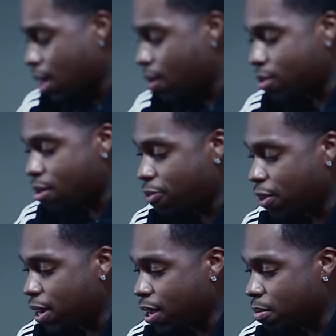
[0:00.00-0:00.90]
I don't know, I
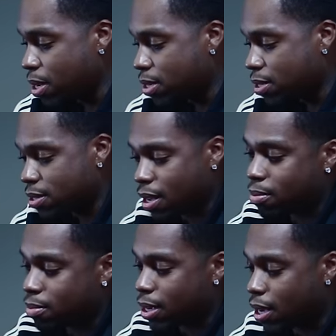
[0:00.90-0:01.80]
feel like I'm missing
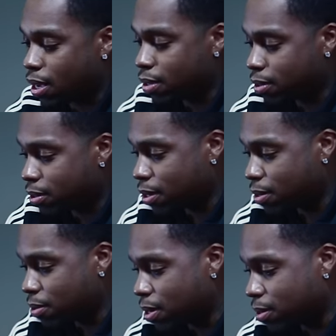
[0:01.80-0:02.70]
something, man. I
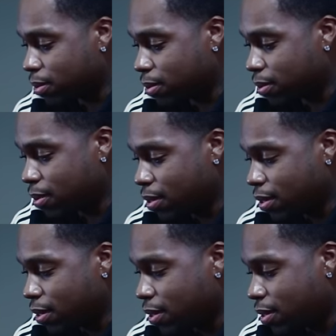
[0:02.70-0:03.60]
don't know.
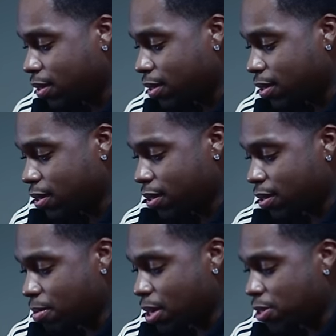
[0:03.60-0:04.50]

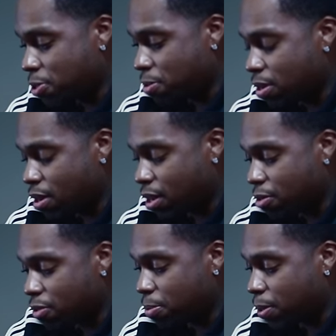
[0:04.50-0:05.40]
You know, my jewelry be all
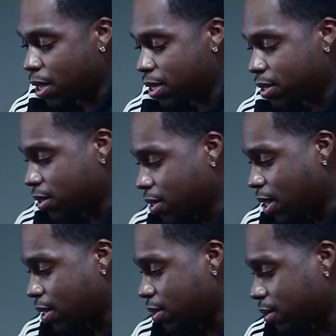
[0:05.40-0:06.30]
over the place.
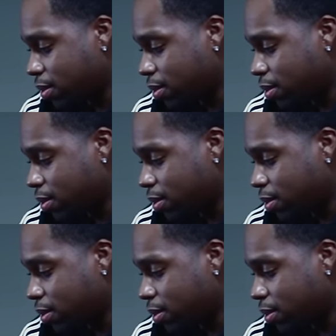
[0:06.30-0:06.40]
Like,